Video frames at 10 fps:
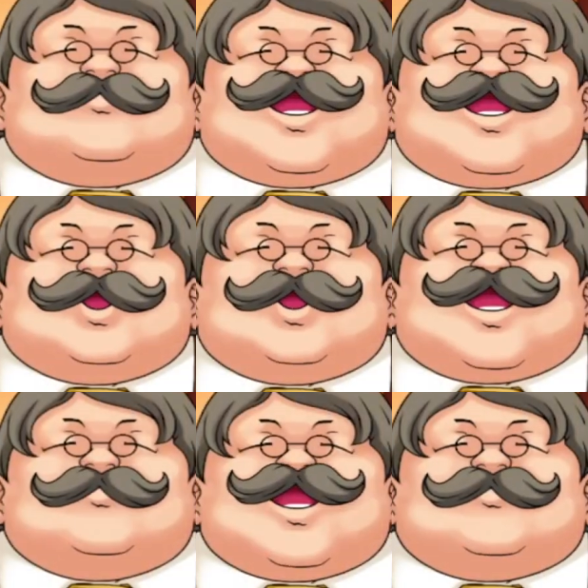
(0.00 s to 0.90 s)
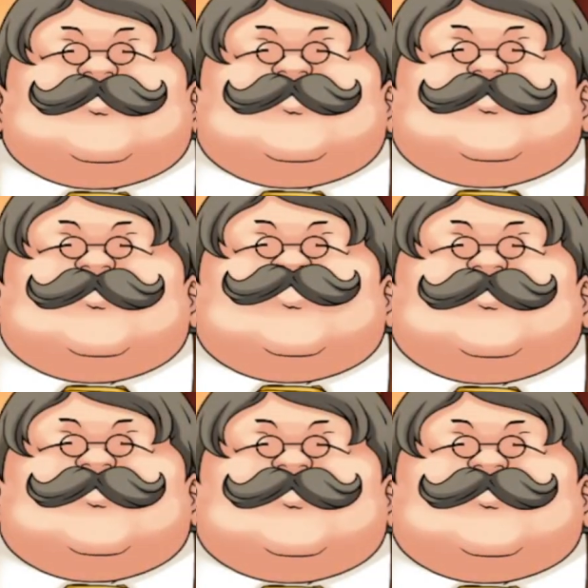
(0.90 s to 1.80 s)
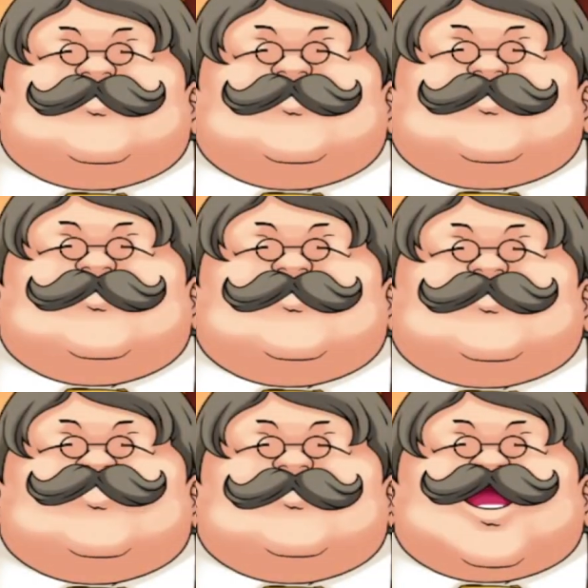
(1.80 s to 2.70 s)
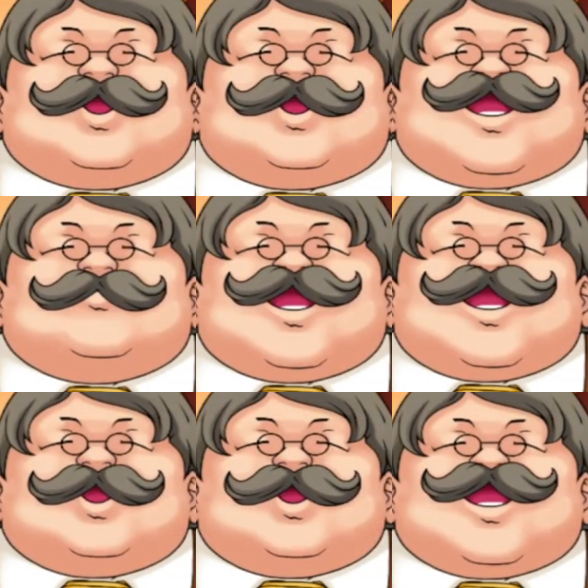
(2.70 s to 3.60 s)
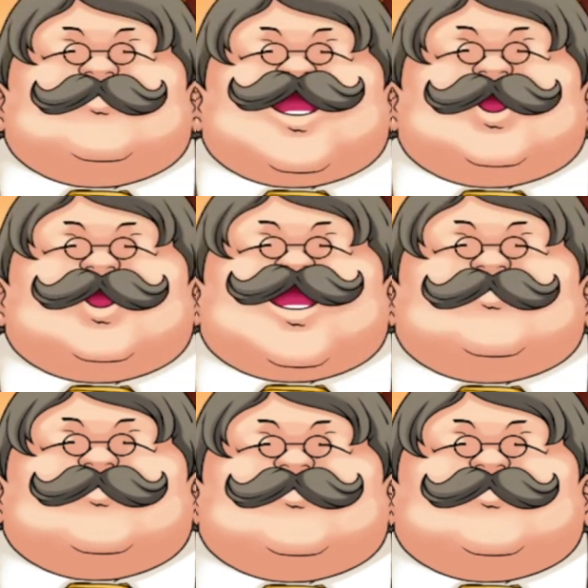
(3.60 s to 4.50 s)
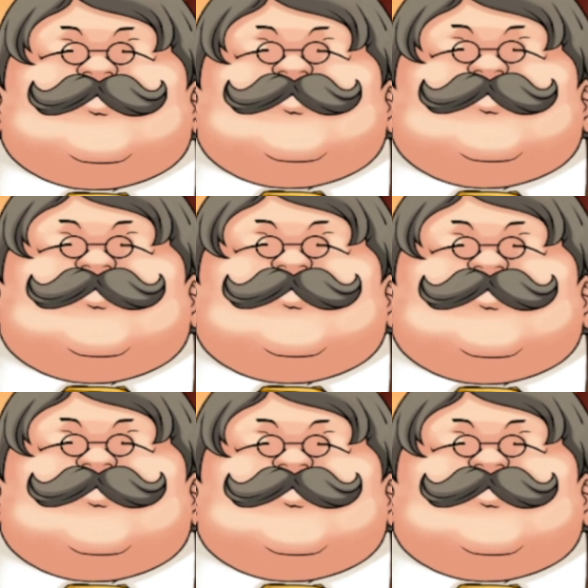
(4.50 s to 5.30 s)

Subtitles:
That's right. Everyone thought she was, you see. Yet, now that I think about it,